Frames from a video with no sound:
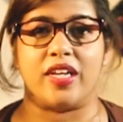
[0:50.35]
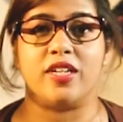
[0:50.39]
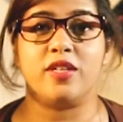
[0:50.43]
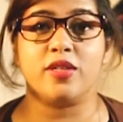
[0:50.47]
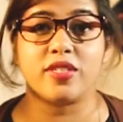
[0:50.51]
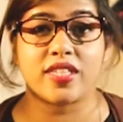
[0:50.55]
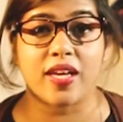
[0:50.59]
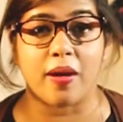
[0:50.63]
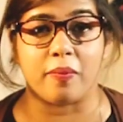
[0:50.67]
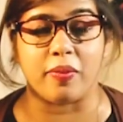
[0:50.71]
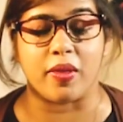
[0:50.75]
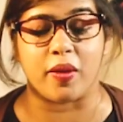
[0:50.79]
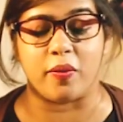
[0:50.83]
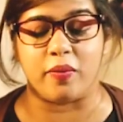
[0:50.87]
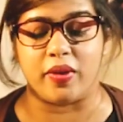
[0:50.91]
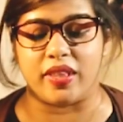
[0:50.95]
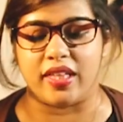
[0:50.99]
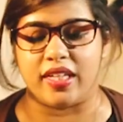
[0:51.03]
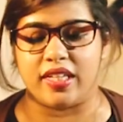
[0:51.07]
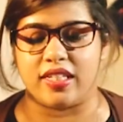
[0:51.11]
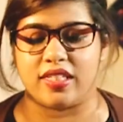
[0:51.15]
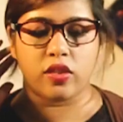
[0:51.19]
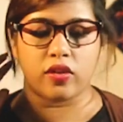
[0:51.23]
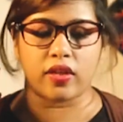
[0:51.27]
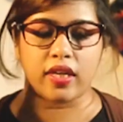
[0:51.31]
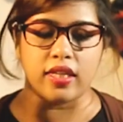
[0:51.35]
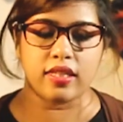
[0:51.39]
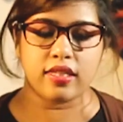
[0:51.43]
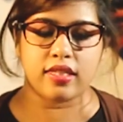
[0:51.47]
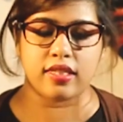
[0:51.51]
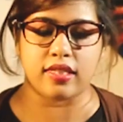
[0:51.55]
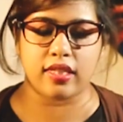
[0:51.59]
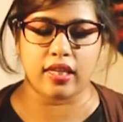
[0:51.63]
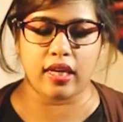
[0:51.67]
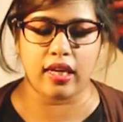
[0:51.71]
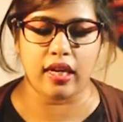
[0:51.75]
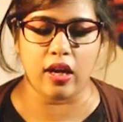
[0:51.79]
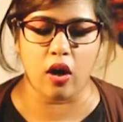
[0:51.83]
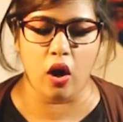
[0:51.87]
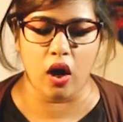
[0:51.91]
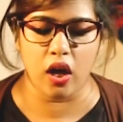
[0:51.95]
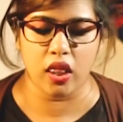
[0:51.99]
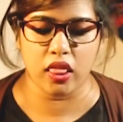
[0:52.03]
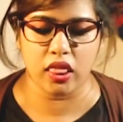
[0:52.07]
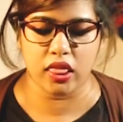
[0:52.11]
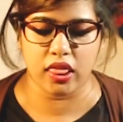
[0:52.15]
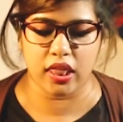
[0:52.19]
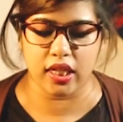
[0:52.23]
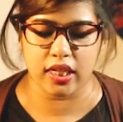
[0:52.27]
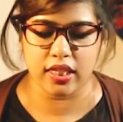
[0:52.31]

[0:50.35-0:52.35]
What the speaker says: do something with it. As you can see on